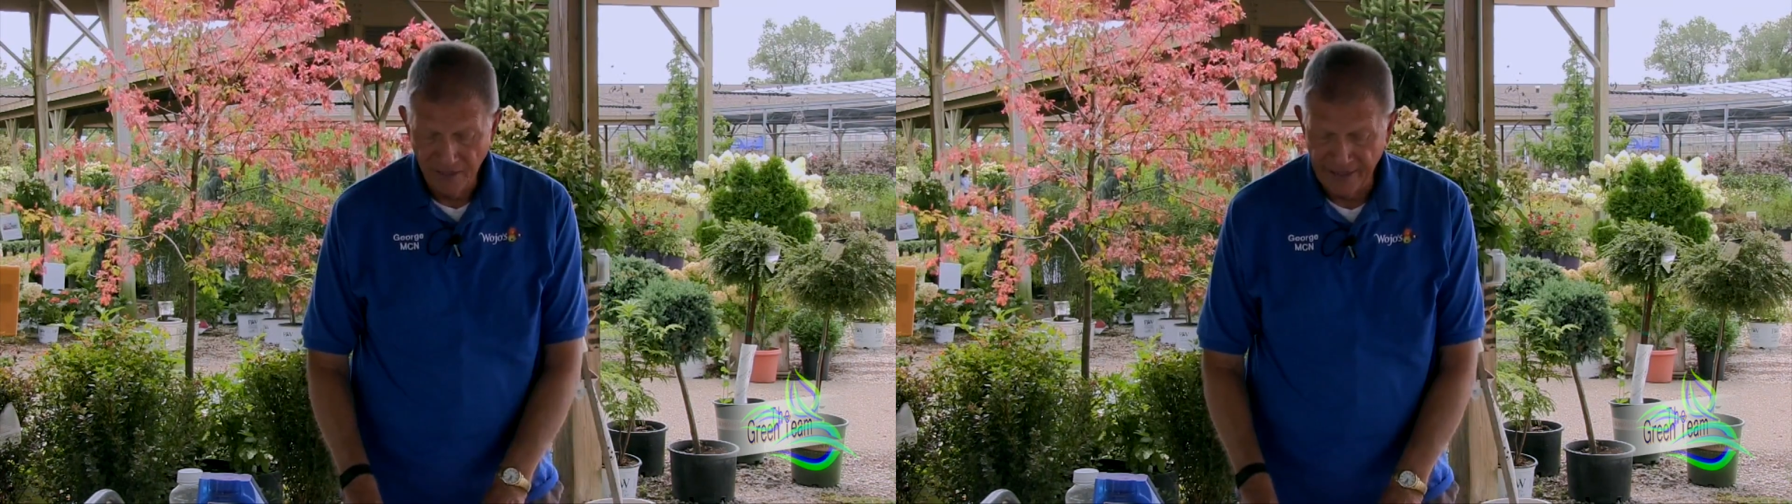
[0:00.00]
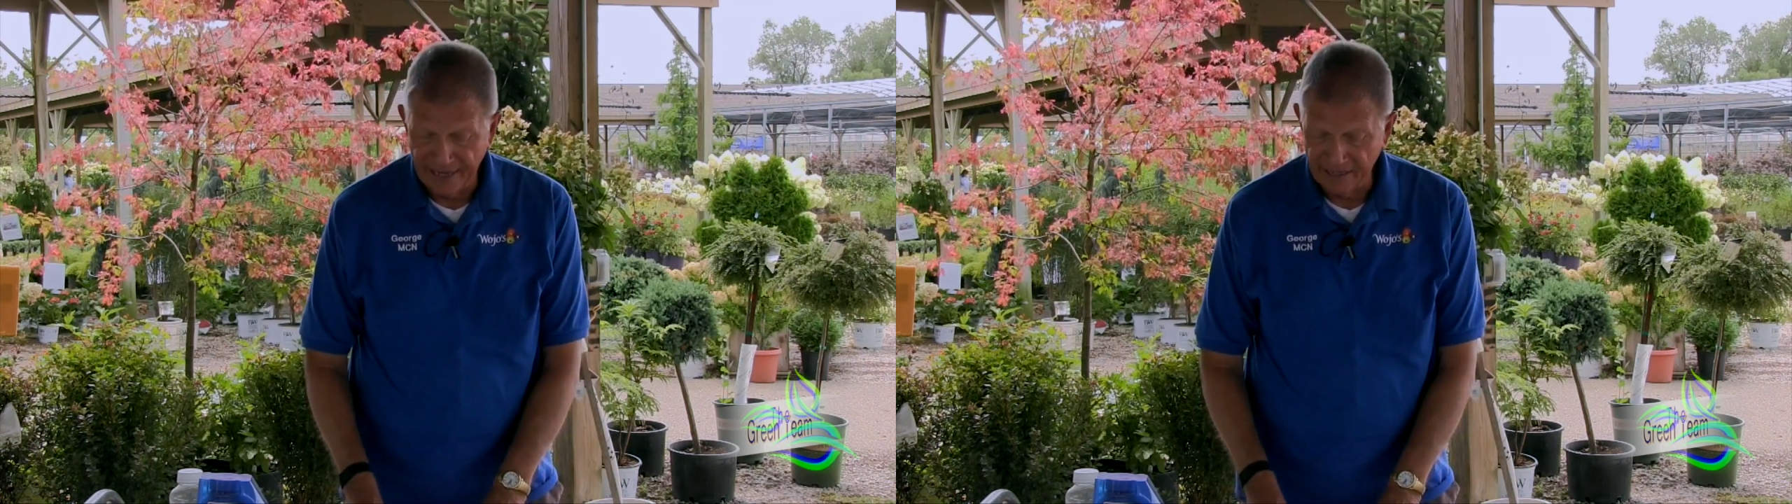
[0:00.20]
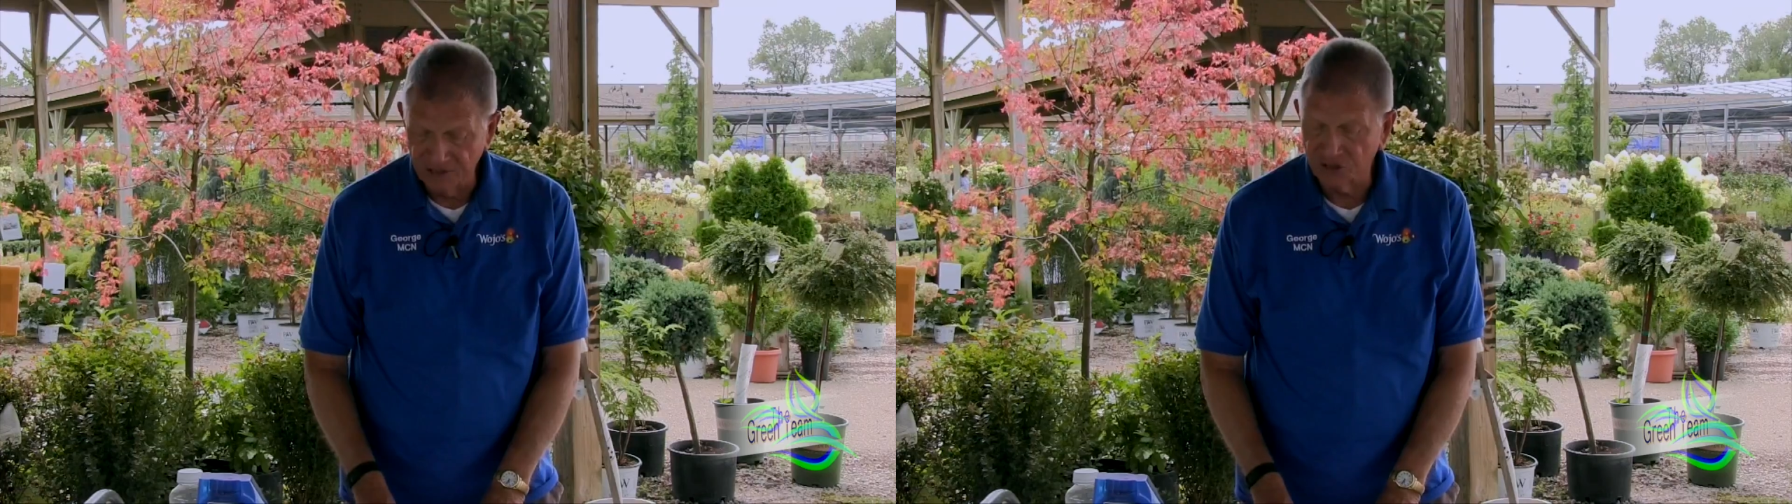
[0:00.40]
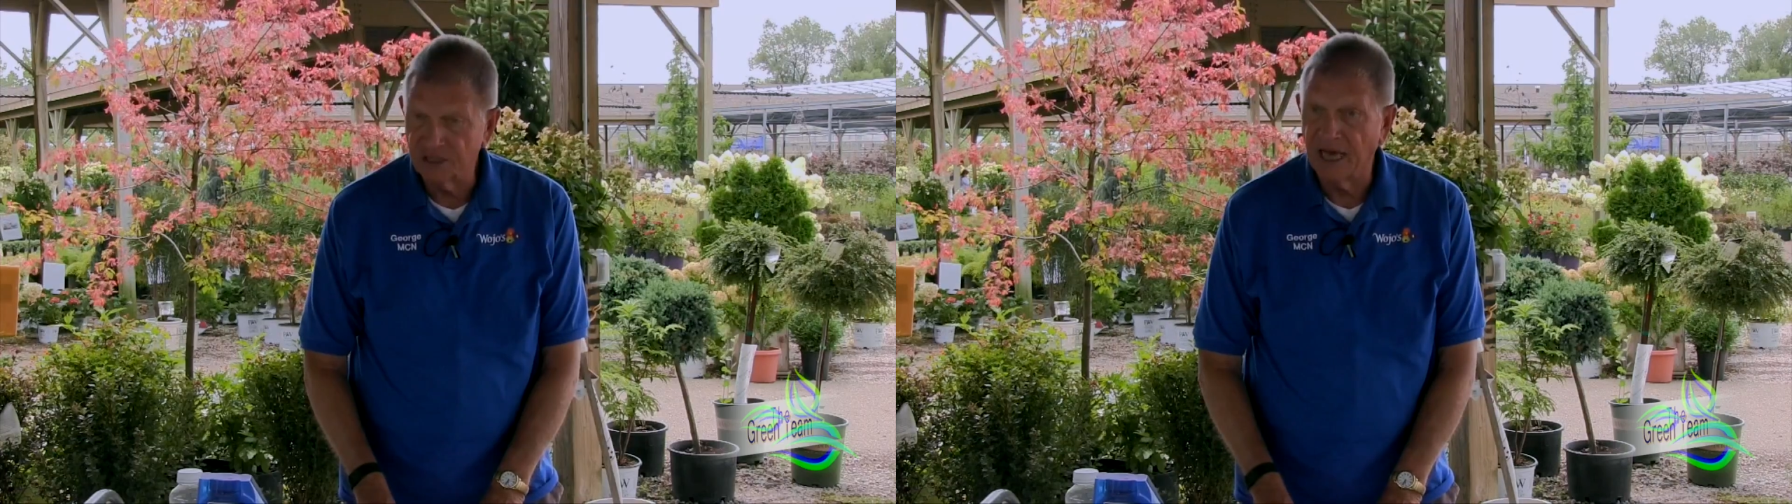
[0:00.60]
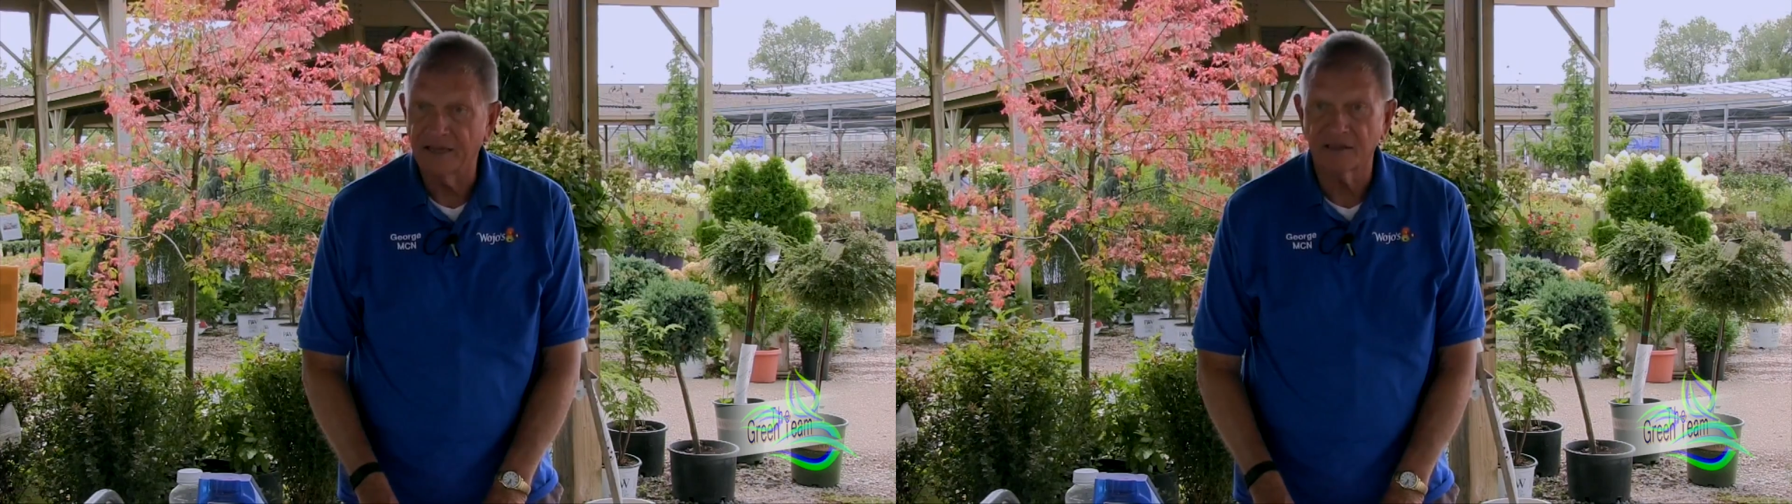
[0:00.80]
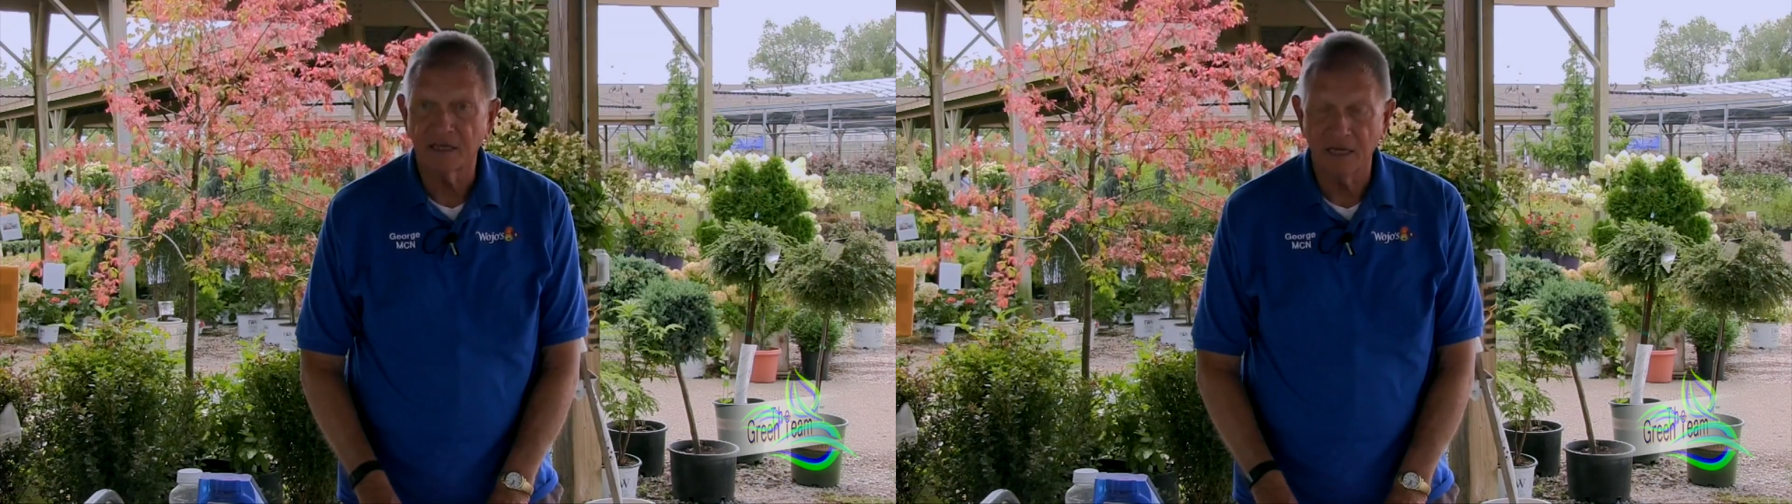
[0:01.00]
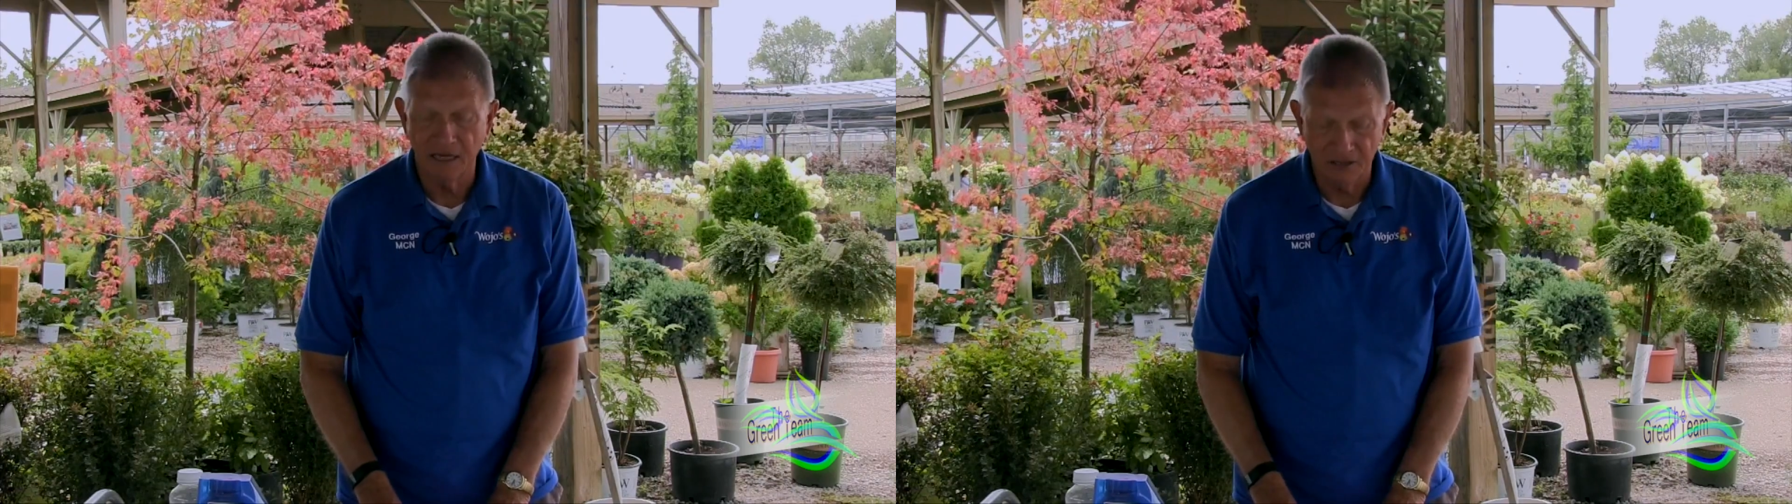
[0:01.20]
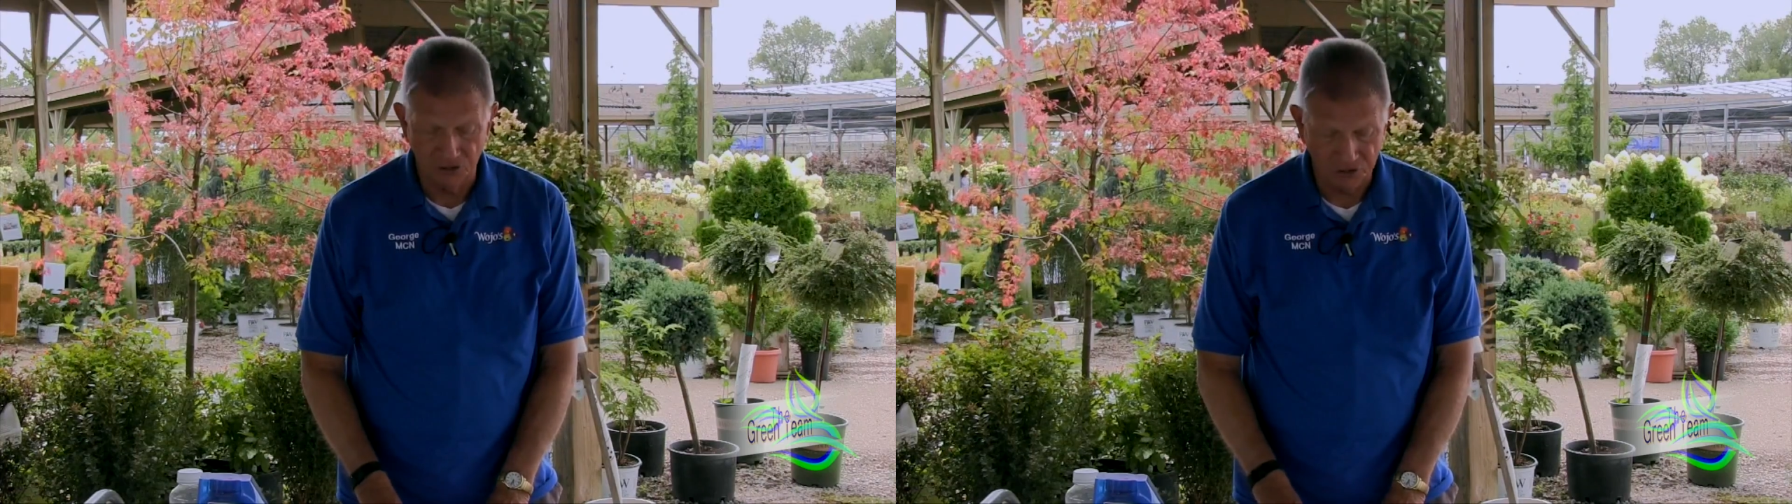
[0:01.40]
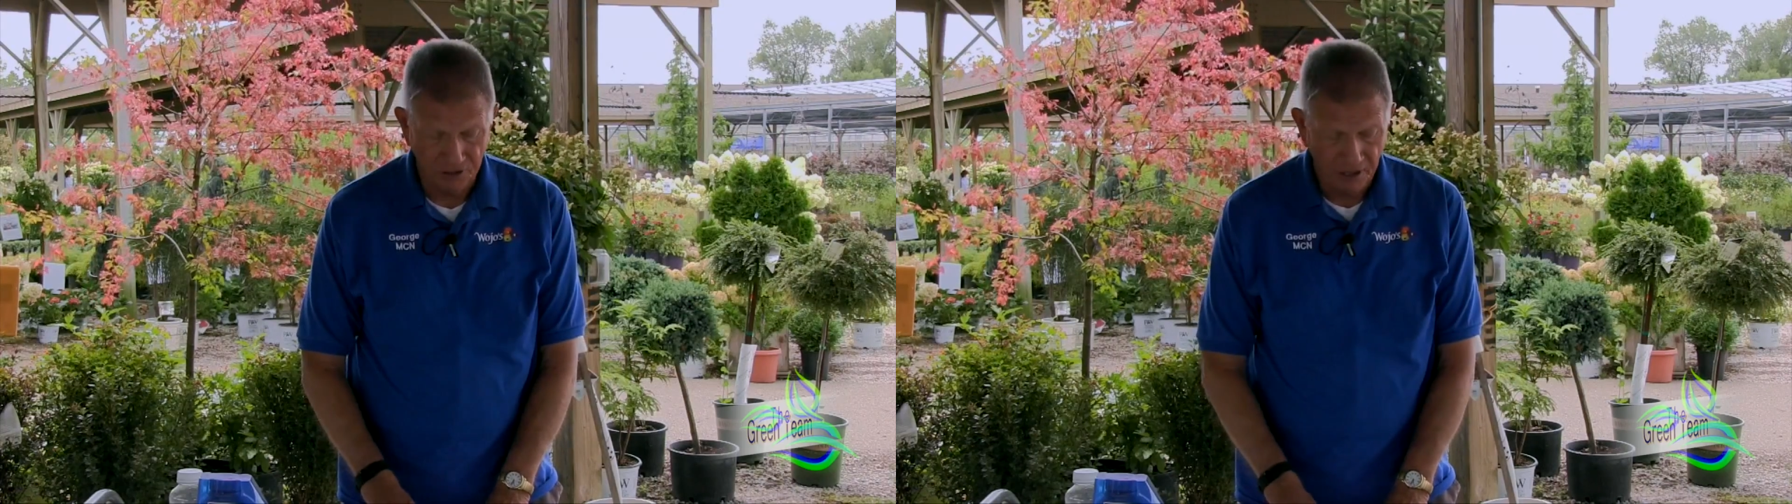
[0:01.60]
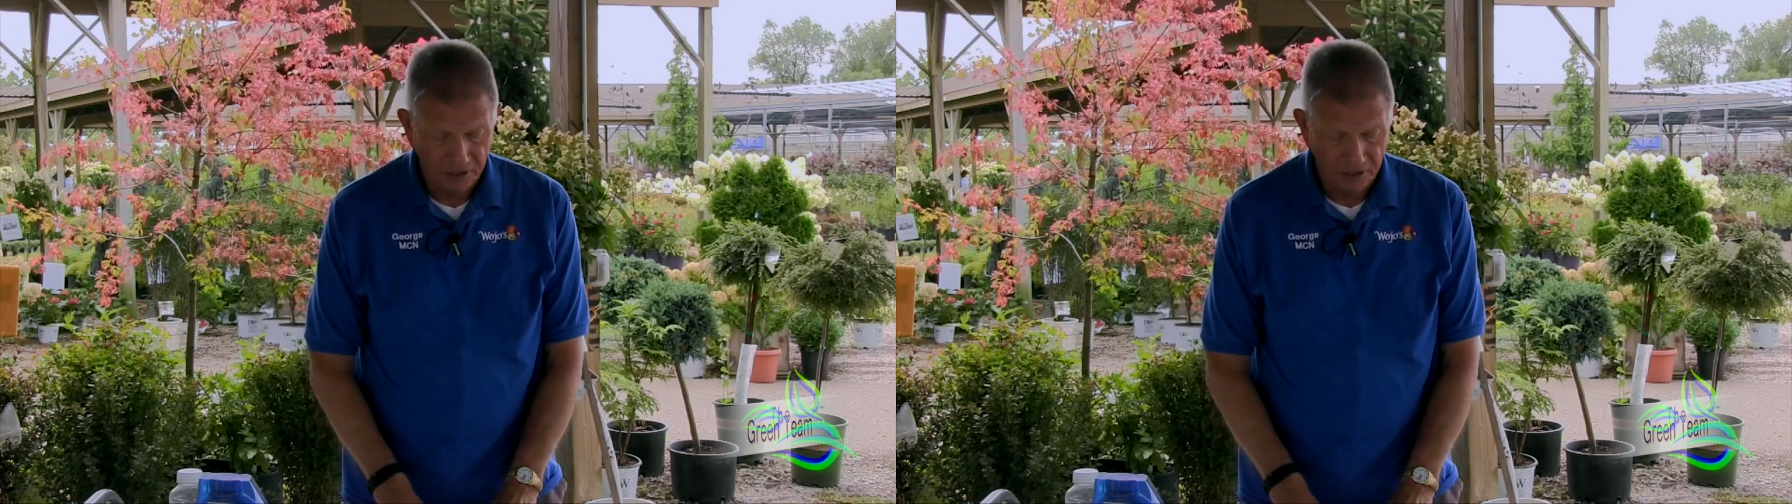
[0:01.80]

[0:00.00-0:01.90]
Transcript: that is not the case.